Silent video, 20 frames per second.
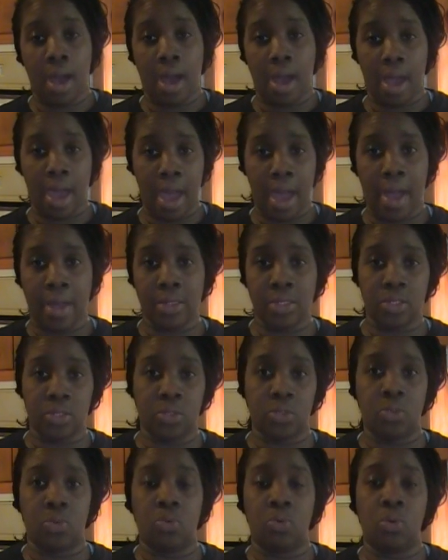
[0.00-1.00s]
I had
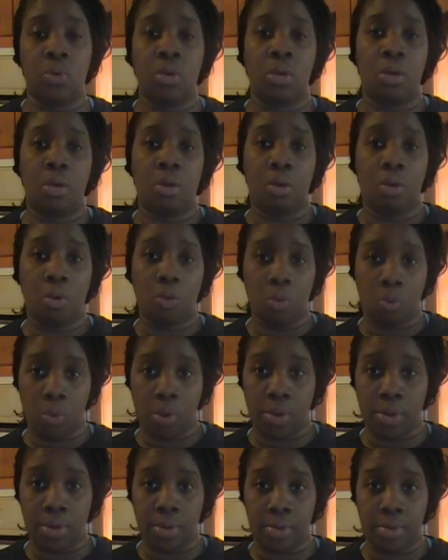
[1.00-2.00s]
to
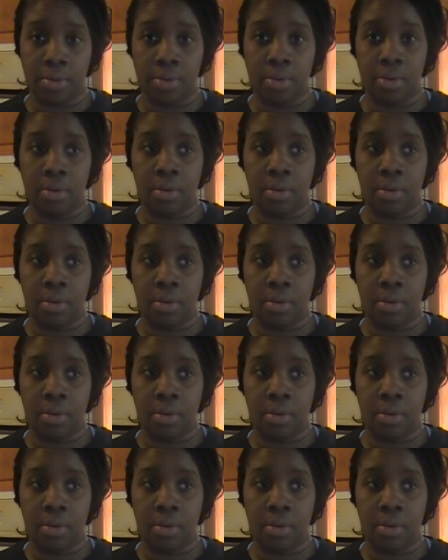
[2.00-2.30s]
order.